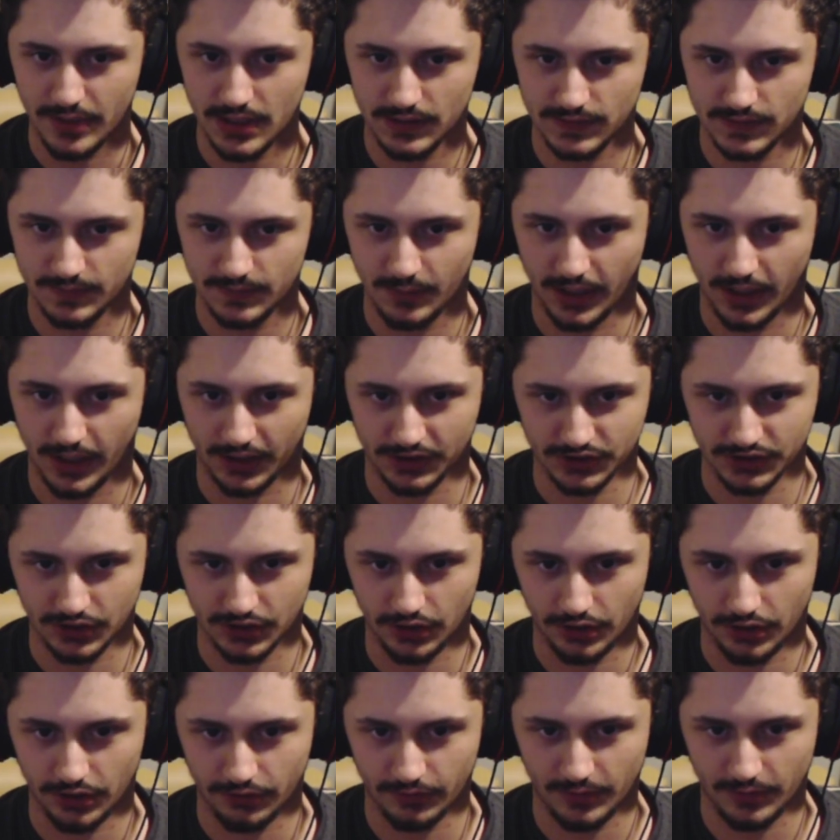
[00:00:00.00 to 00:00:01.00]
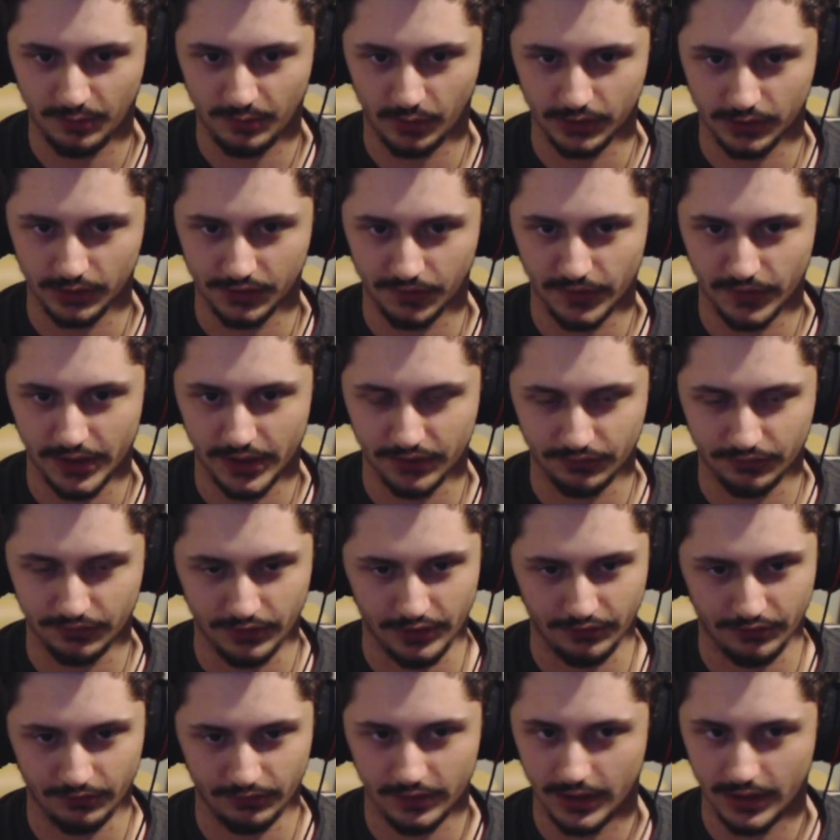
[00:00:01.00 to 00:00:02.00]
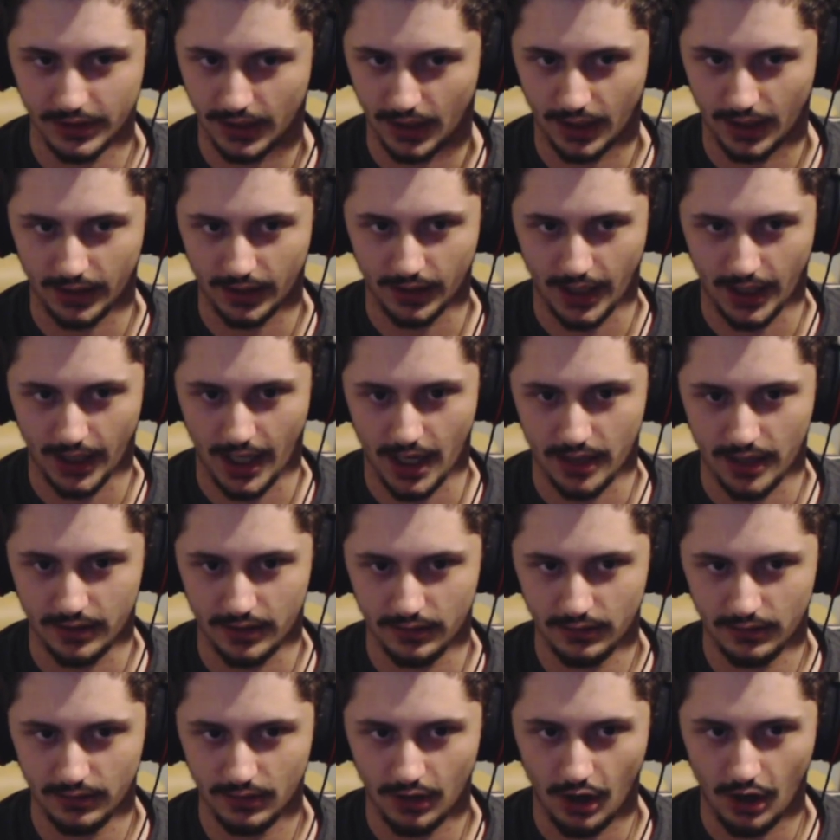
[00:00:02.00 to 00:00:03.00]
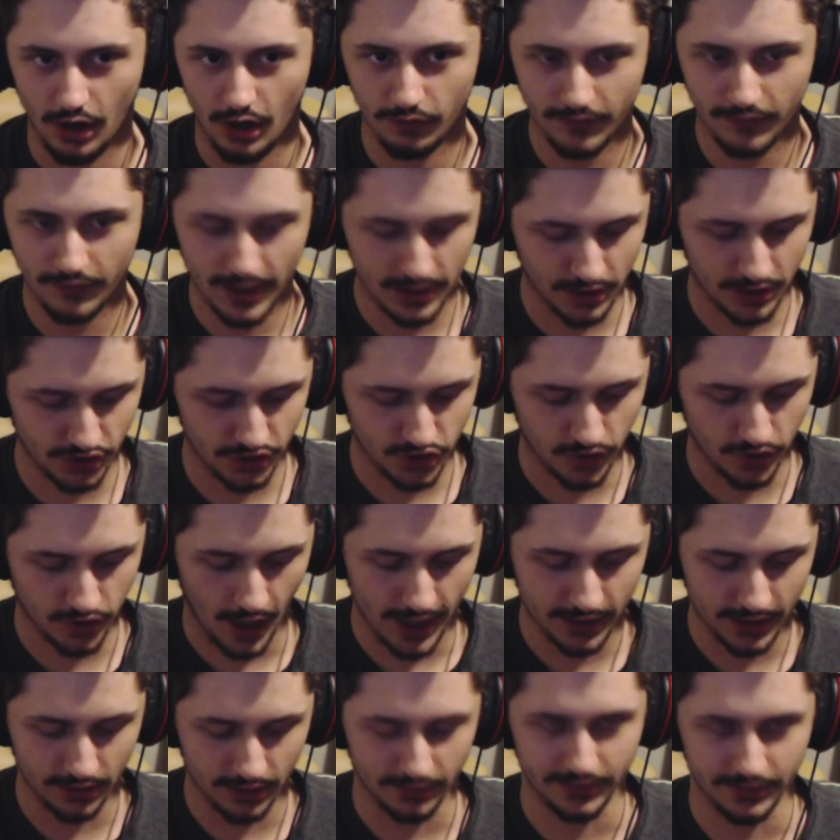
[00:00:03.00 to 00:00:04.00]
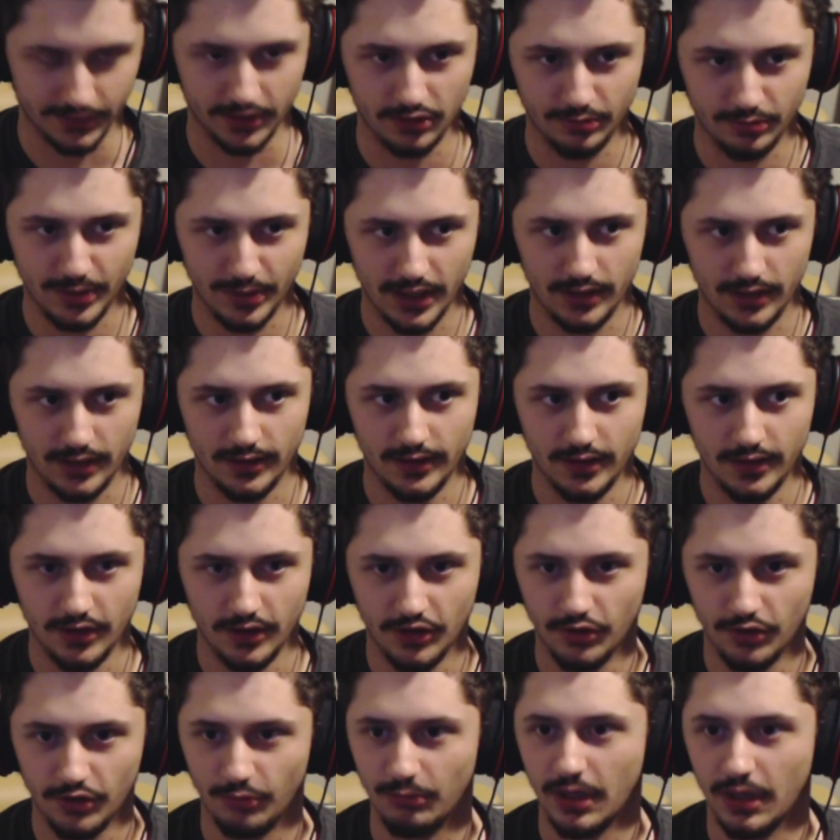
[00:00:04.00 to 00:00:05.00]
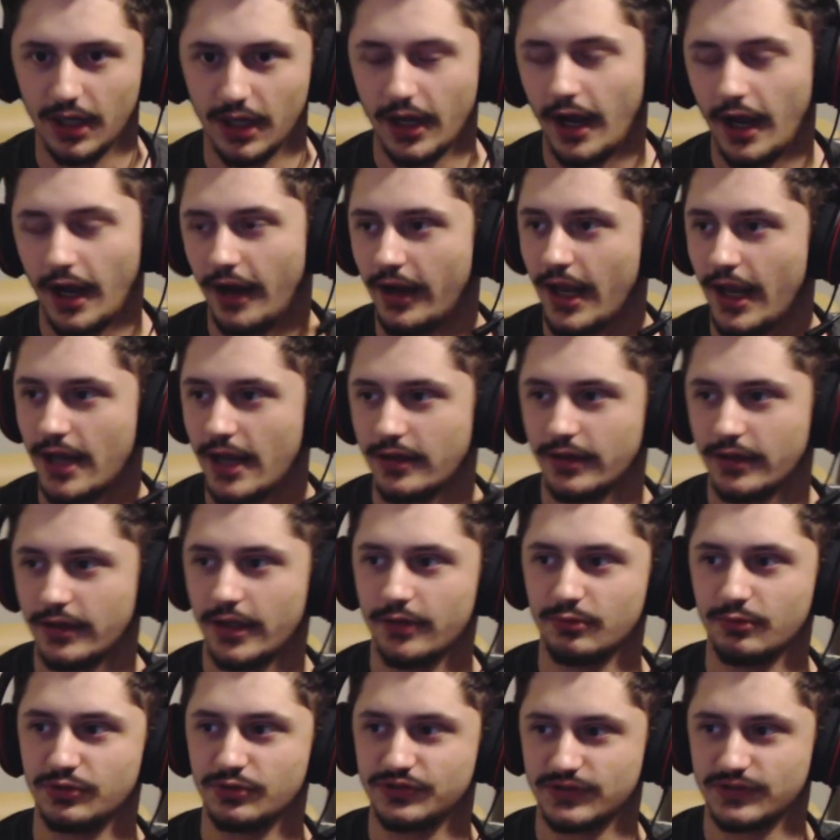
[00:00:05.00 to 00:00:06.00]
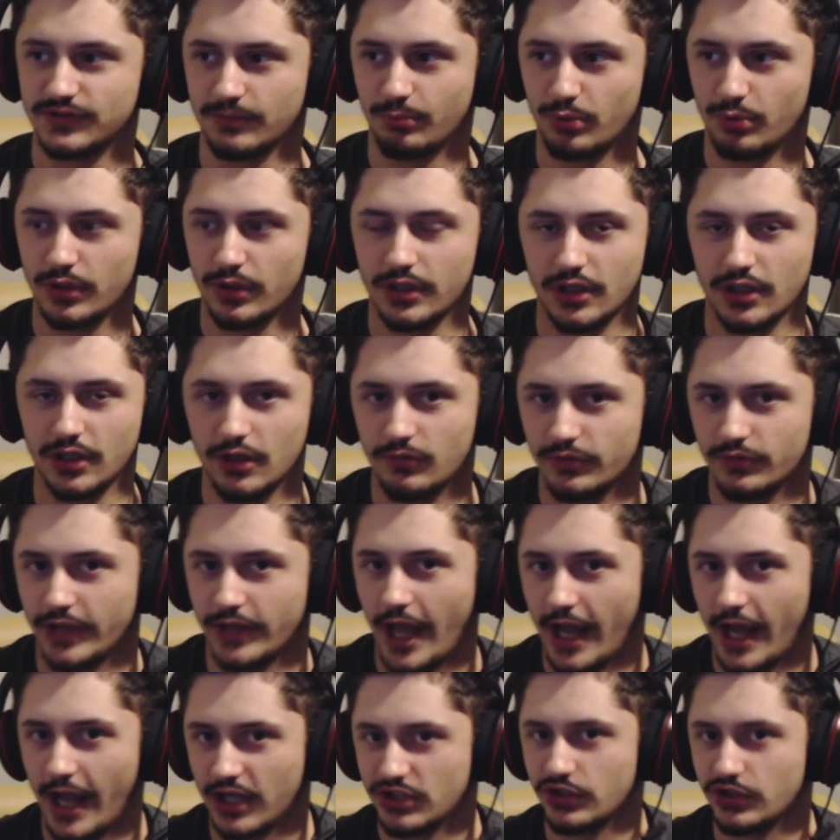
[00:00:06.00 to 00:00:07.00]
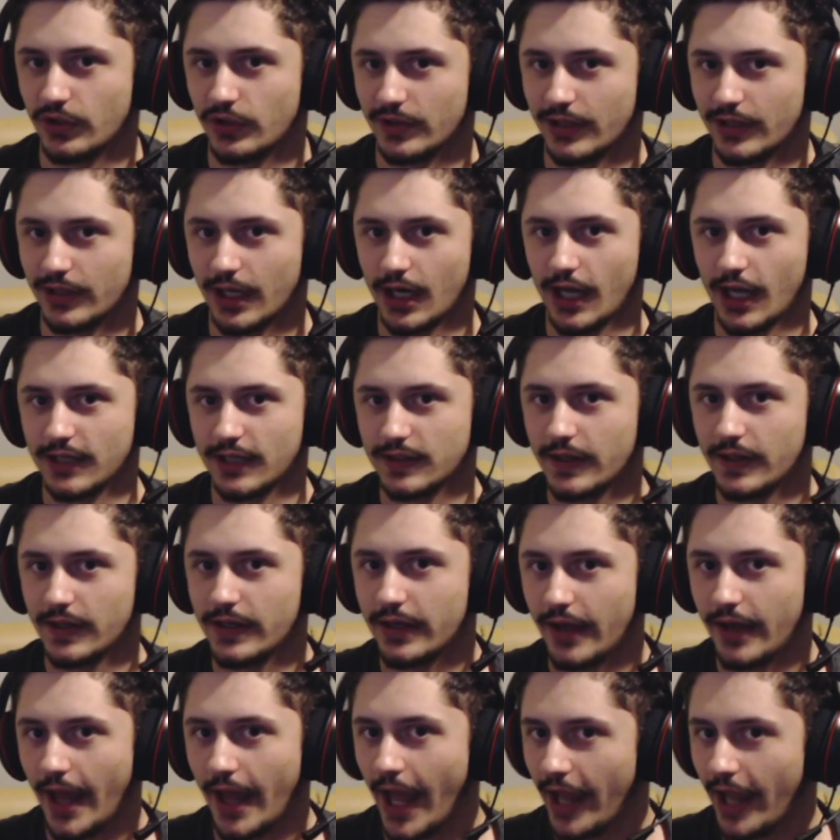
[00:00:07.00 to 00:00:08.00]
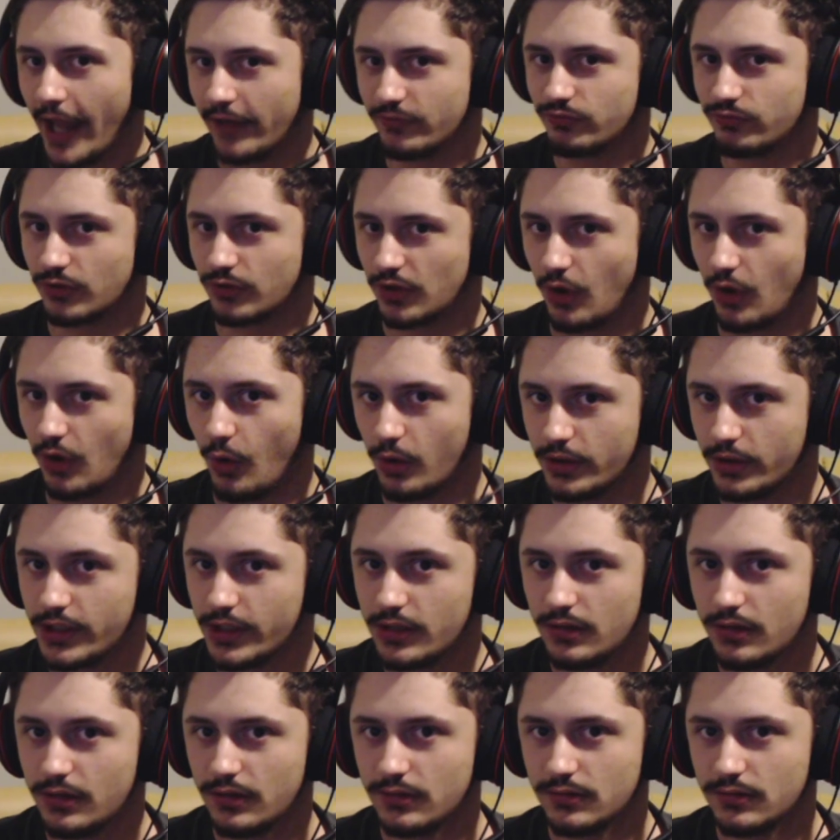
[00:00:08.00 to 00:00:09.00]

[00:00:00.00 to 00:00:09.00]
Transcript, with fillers: It's minus thirty-three point three three three, and I had already tried it a little bit, but I and it was a pretty good reaction that I didn't have recorded.